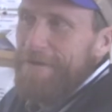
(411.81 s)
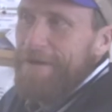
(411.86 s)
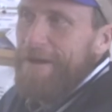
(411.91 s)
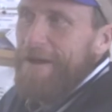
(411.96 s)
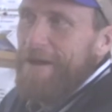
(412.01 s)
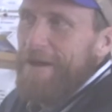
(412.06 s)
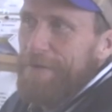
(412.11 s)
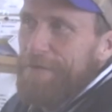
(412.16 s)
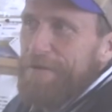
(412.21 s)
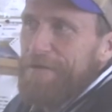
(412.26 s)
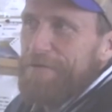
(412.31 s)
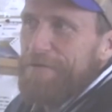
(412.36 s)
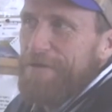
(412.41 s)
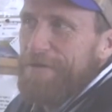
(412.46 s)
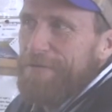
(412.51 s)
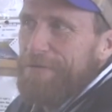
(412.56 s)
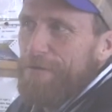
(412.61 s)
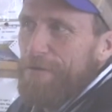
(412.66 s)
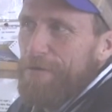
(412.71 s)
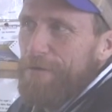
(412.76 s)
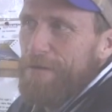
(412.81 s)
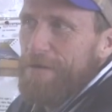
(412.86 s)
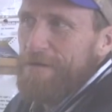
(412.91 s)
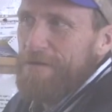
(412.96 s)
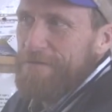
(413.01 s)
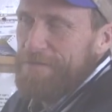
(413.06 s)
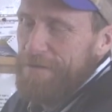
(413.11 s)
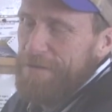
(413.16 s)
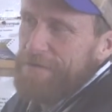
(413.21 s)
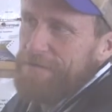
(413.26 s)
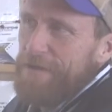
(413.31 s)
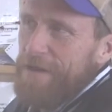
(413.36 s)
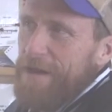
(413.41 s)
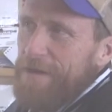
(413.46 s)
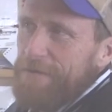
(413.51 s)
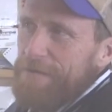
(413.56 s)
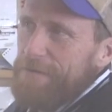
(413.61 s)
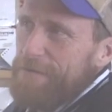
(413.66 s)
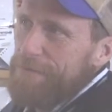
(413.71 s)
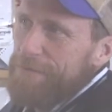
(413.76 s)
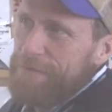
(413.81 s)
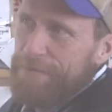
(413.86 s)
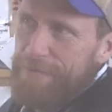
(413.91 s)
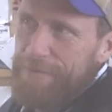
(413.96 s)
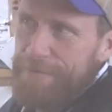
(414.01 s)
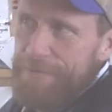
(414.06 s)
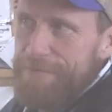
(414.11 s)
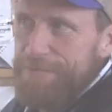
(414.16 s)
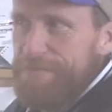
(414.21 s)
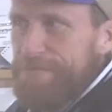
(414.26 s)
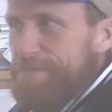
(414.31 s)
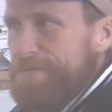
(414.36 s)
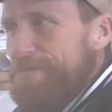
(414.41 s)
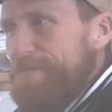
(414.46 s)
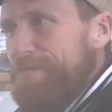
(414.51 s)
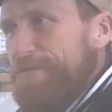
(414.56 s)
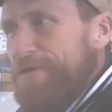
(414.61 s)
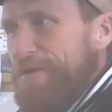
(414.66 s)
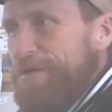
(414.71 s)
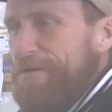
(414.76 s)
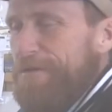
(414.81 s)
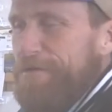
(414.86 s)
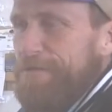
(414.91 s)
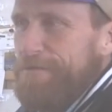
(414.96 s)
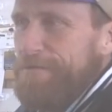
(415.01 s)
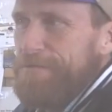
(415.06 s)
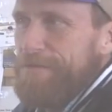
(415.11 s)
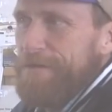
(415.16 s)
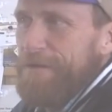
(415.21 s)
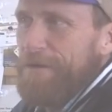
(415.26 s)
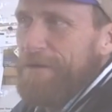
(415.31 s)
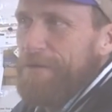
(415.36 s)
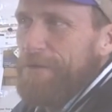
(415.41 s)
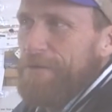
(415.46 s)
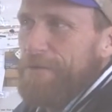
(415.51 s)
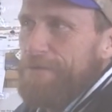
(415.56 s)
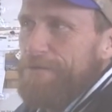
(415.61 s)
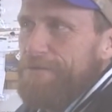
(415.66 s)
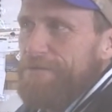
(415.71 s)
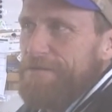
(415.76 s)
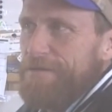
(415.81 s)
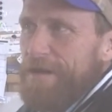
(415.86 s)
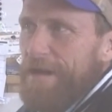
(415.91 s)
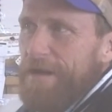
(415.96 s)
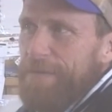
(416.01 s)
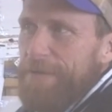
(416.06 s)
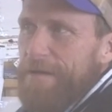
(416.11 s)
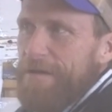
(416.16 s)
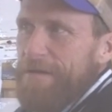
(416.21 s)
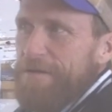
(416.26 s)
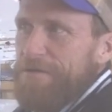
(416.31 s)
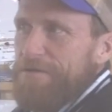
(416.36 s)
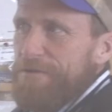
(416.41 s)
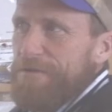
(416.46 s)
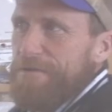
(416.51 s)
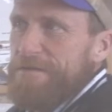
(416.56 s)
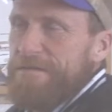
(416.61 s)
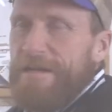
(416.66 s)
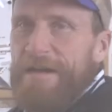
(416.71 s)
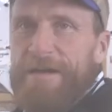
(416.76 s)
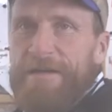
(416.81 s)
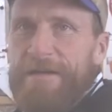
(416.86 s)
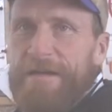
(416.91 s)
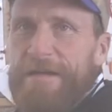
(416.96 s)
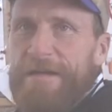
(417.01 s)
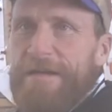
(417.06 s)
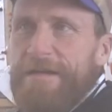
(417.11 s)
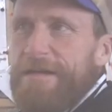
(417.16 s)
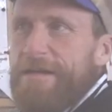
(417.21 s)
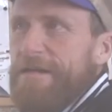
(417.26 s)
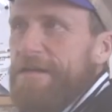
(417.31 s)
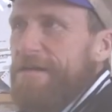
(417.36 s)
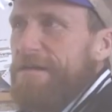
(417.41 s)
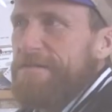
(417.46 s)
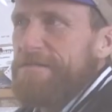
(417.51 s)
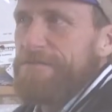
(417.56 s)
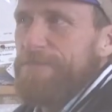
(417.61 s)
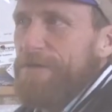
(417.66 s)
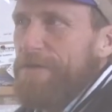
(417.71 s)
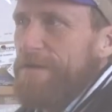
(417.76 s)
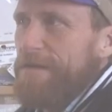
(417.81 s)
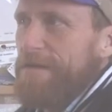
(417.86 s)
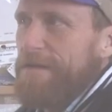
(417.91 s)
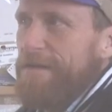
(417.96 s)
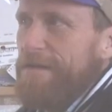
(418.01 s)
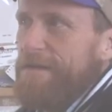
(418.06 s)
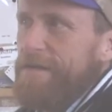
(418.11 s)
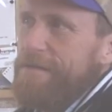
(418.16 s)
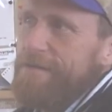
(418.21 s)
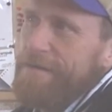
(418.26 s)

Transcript: Well, I retrieve four-wheelers. We travel from, we do, you know, shit, I've been to Georgetown Lake, uh, Swan Lake,